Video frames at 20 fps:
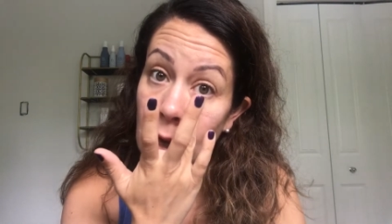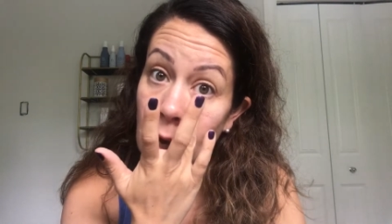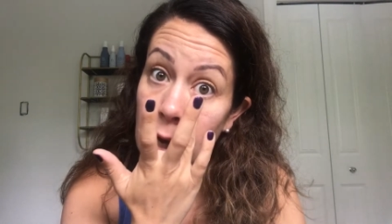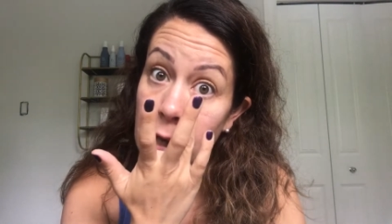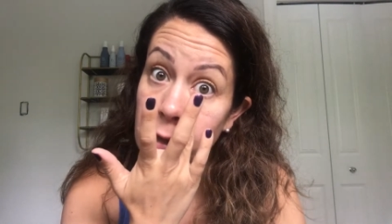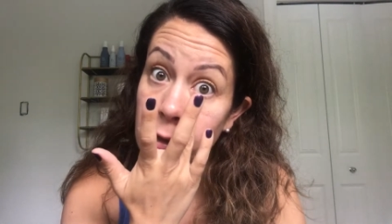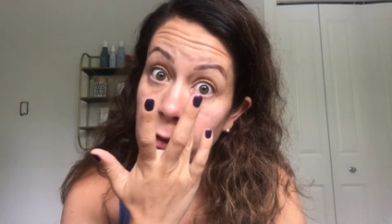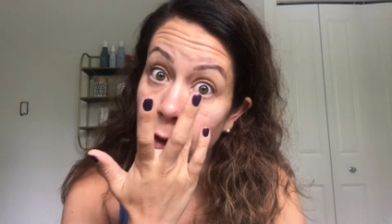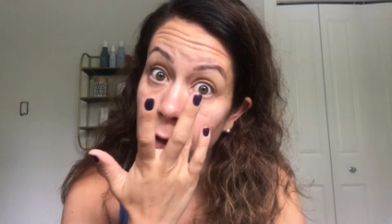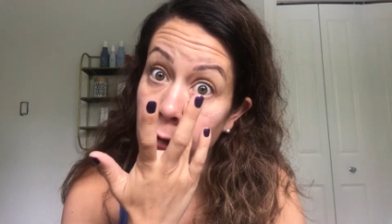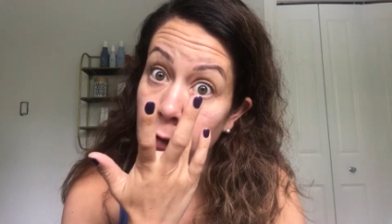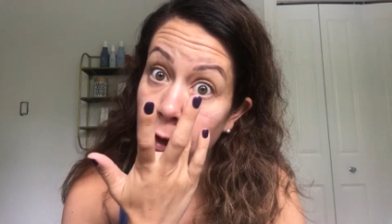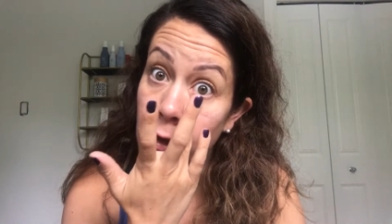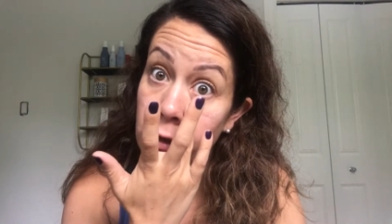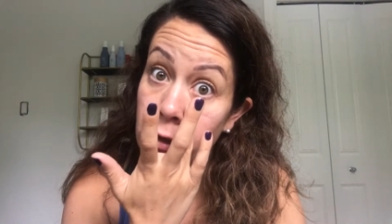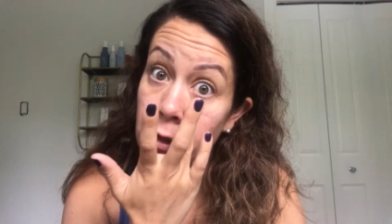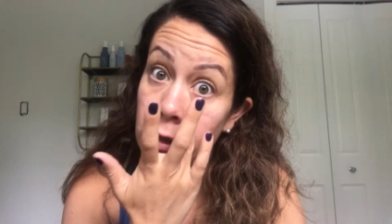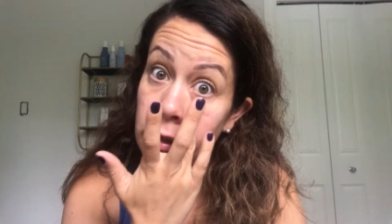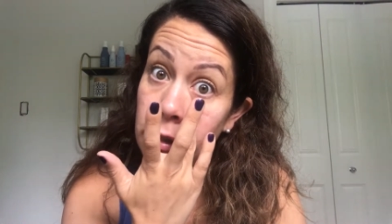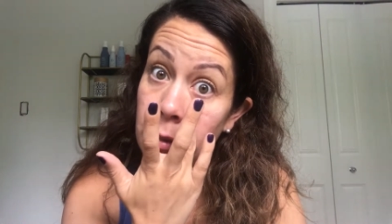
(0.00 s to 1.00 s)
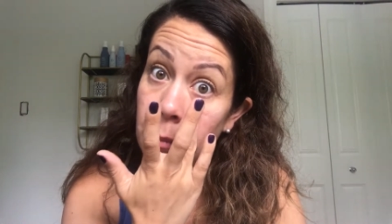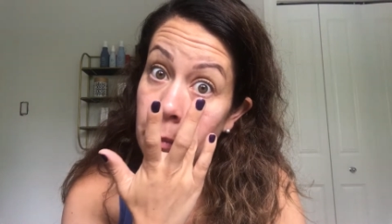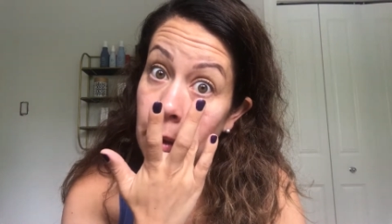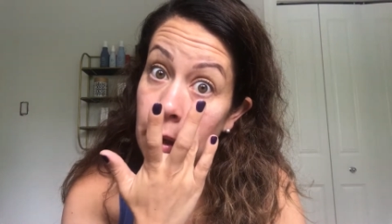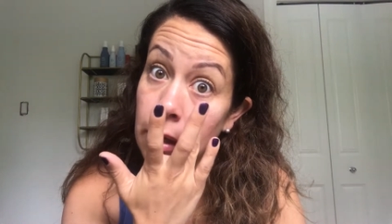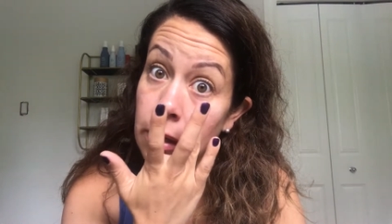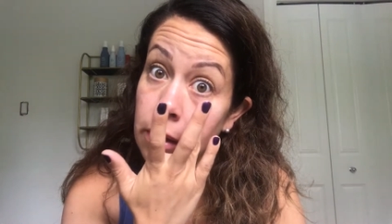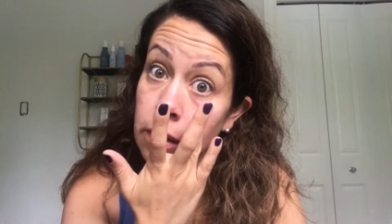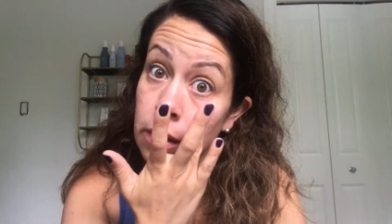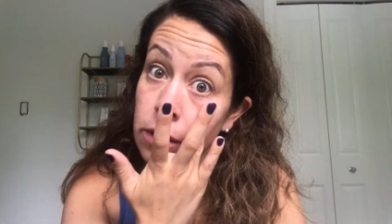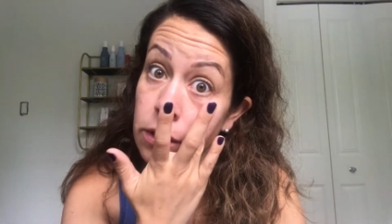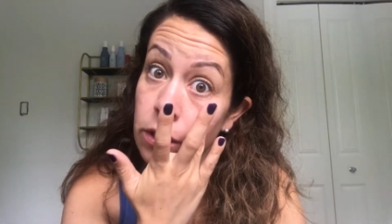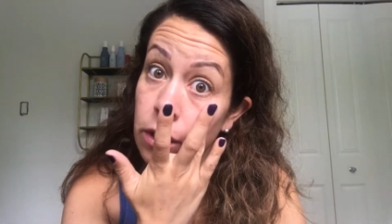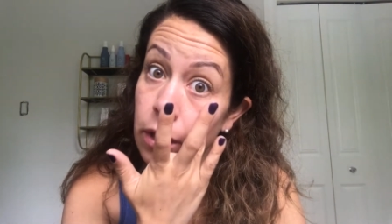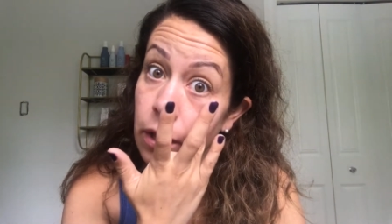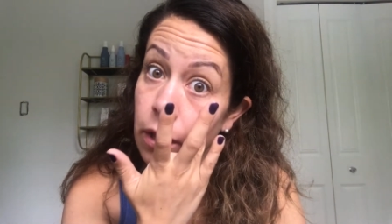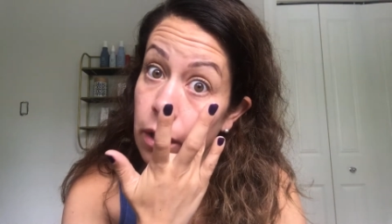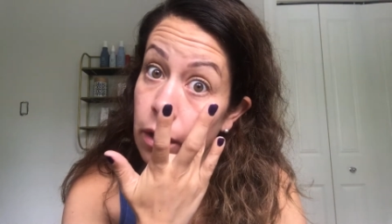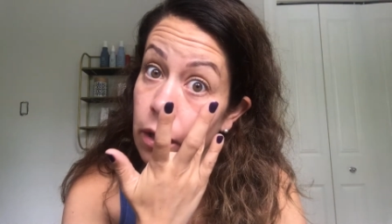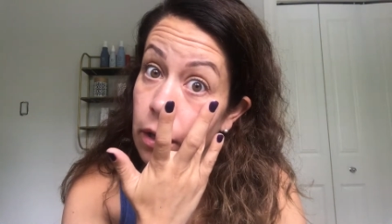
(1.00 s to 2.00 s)
I do have actually some bags under
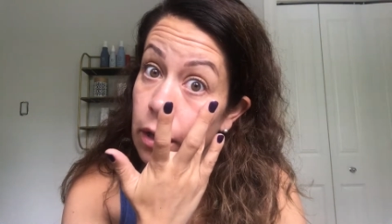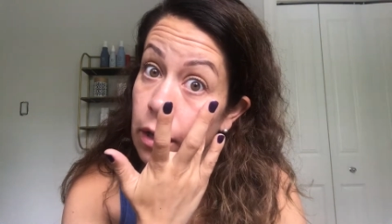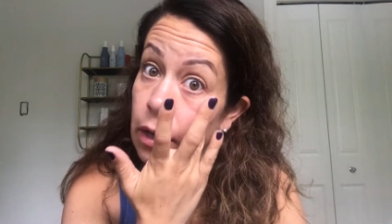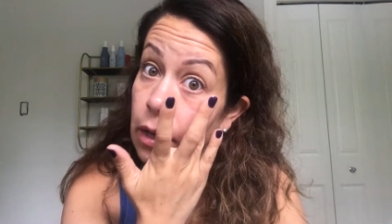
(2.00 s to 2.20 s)
there.